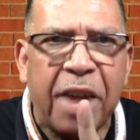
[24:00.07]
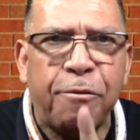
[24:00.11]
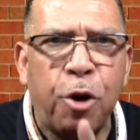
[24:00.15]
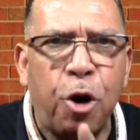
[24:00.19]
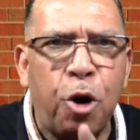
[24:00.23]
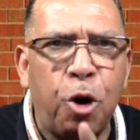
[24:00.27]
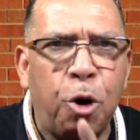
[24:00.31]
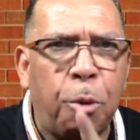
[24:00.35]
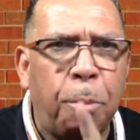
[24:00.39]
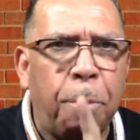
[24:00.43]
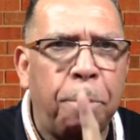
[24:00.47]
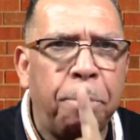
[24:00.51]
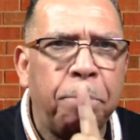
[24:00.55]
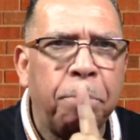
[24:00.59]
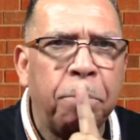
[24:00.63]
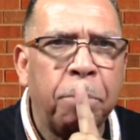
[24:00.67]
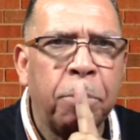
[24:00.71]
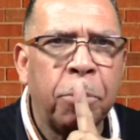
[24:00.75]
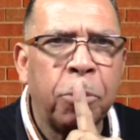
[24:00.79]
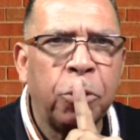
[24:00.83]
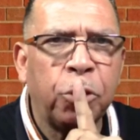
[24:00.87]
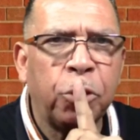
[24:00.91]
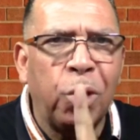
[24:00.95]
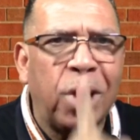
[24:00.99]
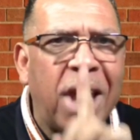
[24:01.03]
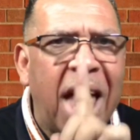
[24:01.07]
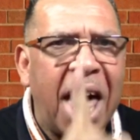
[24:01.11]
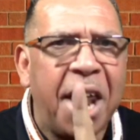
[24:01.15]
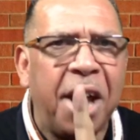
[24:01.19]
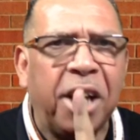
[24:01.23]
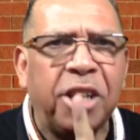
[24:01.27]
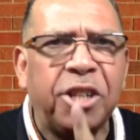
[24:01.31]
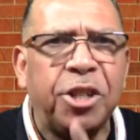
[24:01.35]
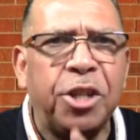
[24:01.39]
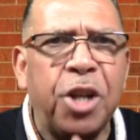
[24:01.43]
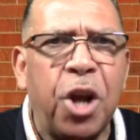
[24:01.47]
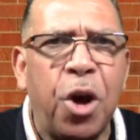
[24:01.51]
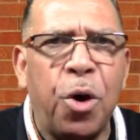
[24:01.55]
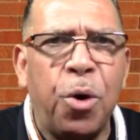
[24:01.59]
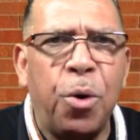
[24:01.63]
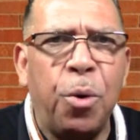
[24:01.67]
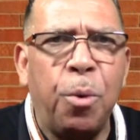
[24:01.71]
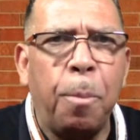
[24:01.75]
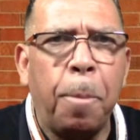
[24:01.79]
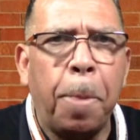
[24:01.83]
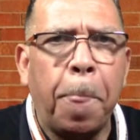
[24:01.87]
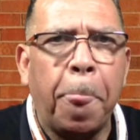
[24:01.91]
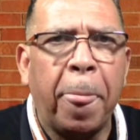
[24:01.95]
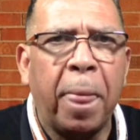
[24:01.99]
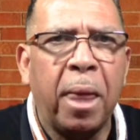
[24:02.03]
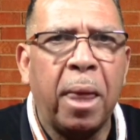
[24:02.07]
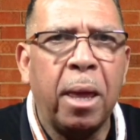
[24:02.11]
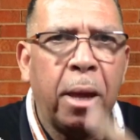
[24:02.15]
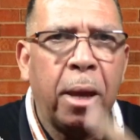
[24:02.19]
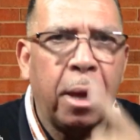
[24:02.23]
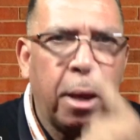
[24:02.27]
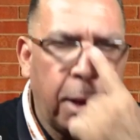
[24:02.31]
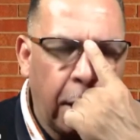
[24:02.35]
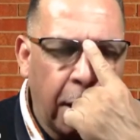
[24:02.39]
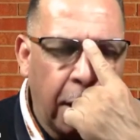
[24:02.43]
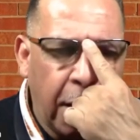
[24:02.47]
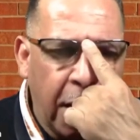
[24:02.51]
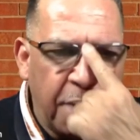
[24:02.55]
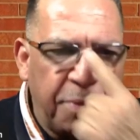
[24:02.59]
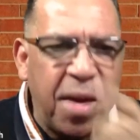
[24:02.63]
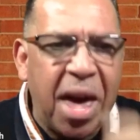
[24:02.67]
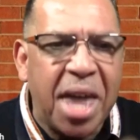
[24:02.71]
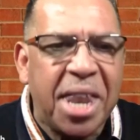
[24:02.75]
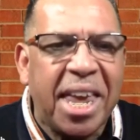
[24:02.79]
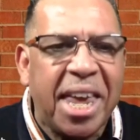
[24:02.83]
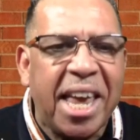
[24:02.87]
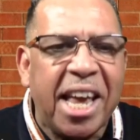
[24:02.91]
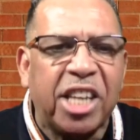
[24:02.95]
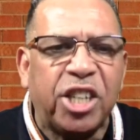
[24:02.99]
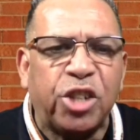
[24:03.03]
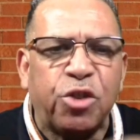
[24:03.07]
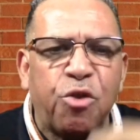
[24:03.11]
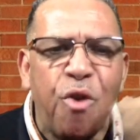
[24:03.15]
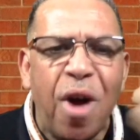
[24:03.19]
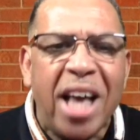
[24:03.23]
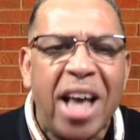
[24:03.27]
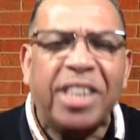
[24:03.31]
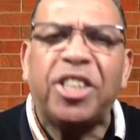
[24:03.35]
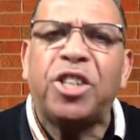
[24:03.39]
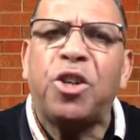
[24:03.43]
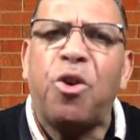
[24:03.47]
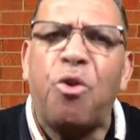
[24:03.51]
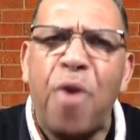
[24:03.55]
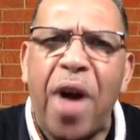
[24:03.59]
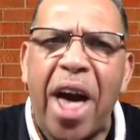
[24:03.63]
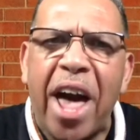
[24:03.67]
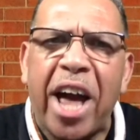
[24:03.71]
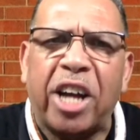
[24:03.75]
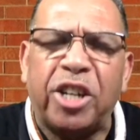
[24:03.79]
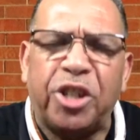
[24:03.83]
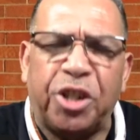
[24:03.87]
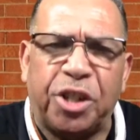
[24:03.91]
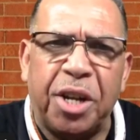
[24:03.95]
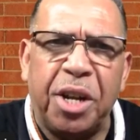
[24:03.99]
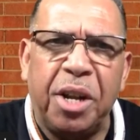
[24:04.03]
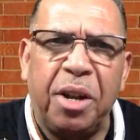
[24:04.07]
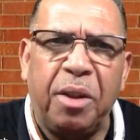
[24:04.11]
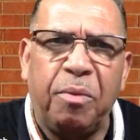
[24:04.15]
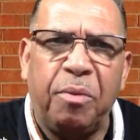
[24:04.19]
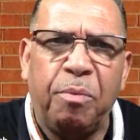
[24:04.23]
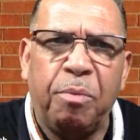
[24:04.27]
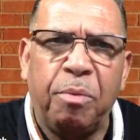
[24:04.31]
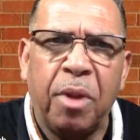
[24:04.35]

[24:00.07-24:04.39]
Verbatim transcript: hope to let us know that his resurrection